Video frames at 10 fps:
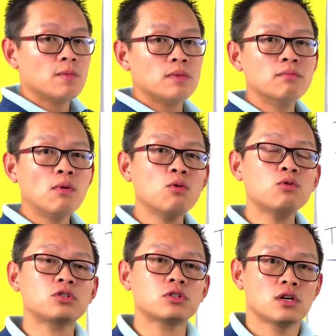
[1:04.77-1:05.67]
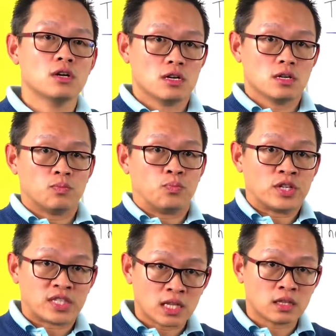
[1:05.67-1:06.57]
Most
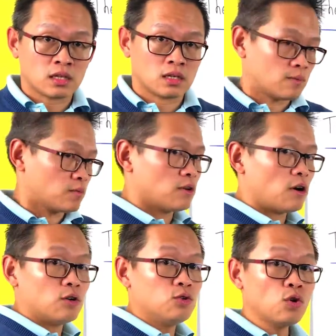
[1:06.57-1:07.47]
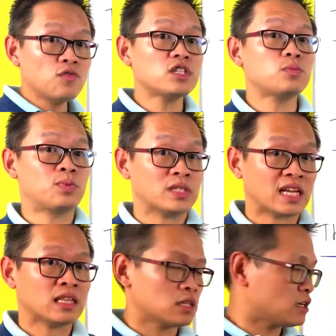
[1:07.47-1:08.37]
presenter or novice
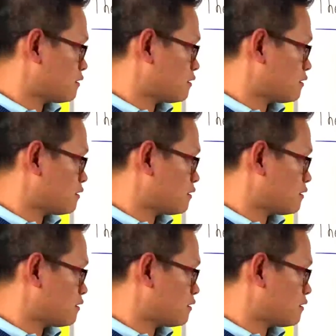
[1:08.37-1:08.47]
presenter